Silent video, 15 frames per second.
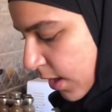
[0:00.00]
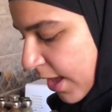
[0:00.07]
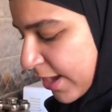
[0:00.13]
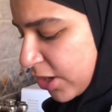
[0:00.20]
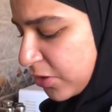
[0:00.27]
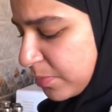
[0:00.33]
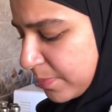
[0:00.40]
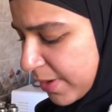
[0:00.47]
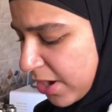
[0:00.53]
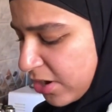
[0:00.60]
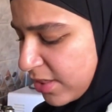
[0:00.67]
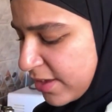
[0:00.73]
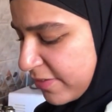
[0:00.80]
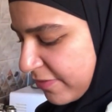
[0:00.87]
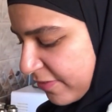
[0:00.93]
could
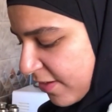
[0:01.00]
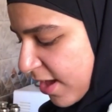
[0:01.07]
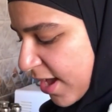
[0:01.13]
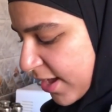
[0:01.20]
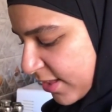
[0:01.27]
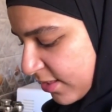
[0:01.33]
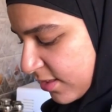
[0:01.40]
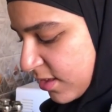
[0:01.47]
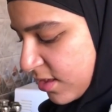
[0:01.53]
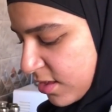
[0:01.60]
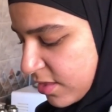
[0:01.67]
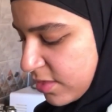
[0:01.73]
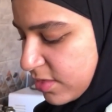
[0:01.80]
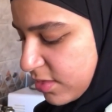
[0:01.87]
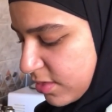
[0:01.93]
barely find
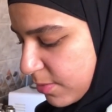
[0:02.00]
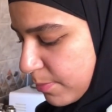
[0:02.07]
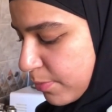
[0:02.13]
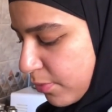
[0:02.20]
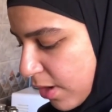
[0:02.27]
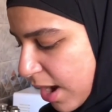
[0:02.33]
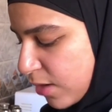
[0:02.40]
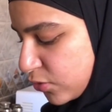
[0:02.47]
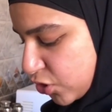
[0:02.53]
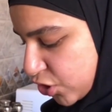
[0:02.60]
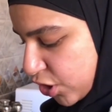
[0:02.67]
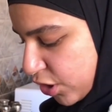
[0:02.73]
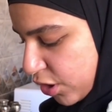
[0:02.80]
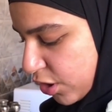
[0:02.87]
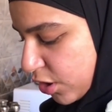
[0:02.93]
the brown sugar,